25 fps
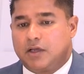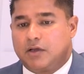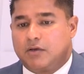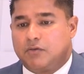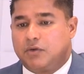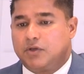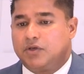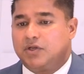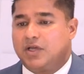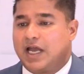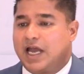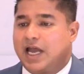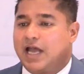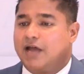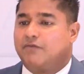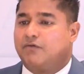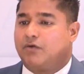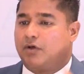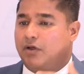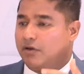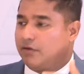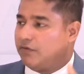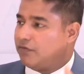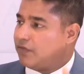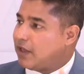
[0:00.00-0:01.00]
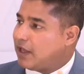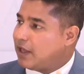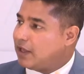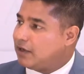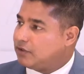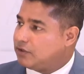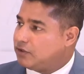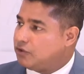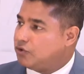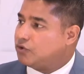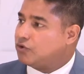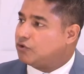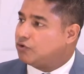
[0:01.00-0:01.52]
When you have all of
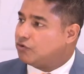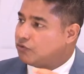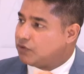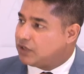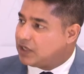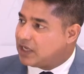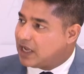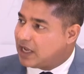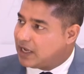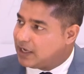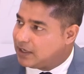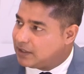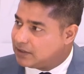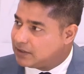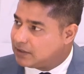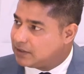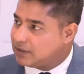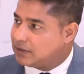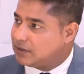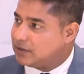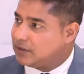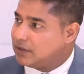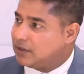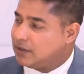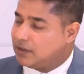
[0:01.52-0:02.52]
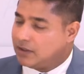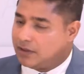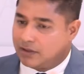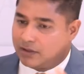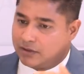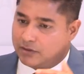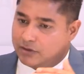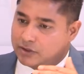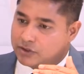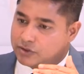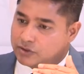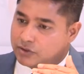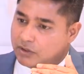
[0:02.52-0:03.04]
that, you create
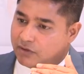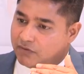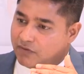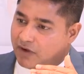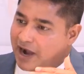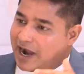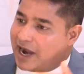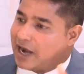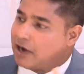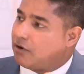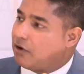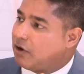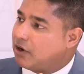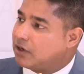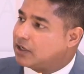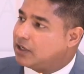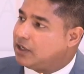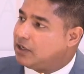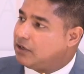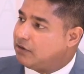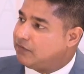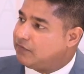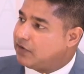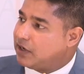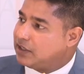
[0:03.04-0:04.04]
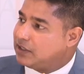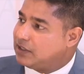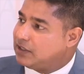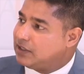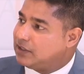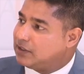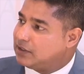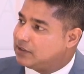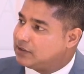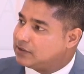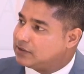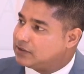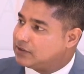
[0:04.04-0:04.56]
the sort of hierarchy of
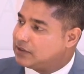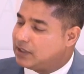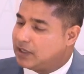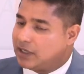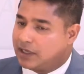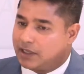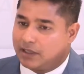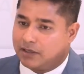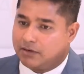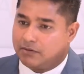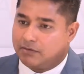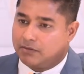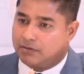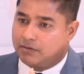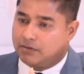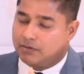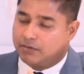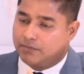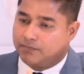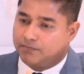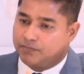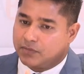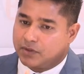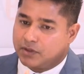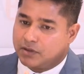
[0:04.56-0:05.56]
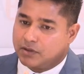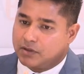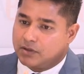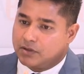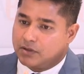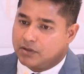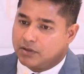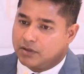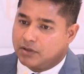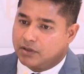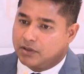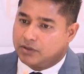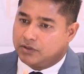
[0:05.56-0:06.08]
ideas, and
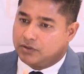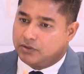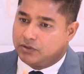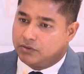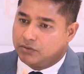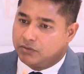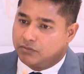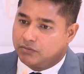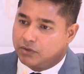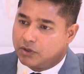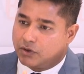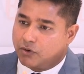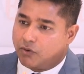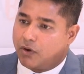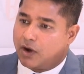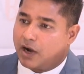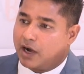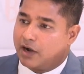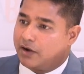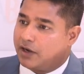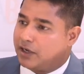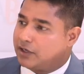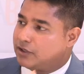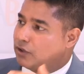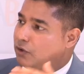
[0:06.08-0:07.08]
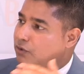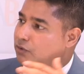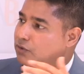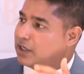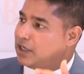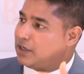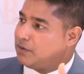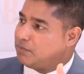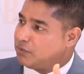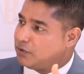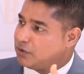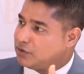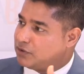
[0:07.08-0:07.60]
you require a toll
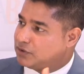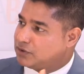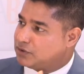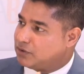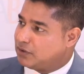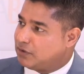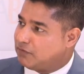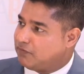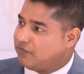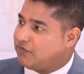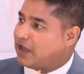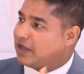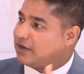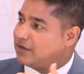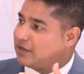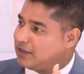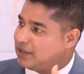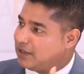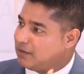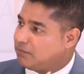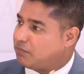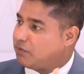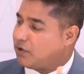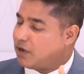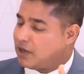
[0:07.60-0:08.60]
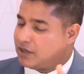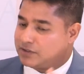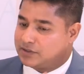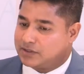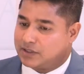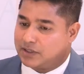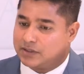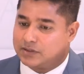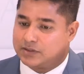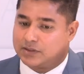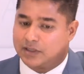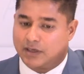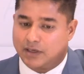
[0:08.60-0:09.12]
keeper to sort of vet and process.